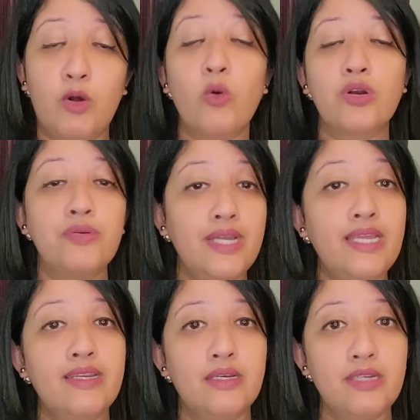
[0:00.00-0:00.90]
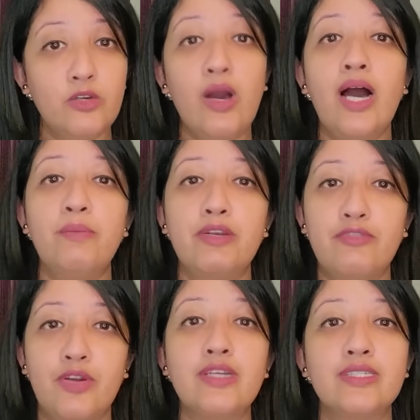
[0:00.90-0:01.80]
or created a new habit
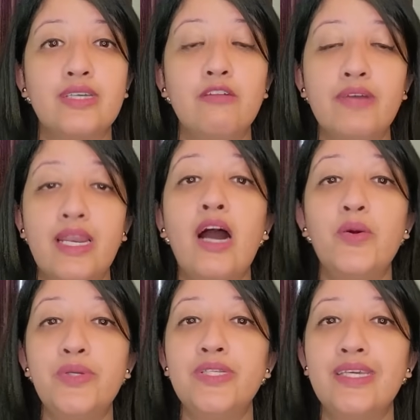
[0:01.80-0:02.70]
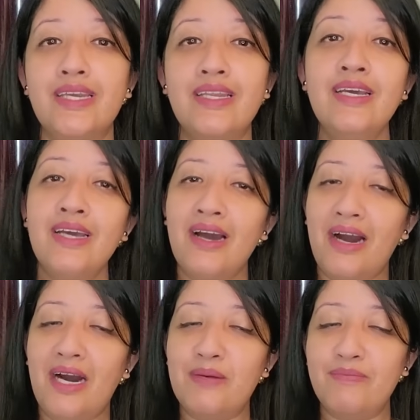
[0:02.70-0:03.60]
for yourself and how you did it um,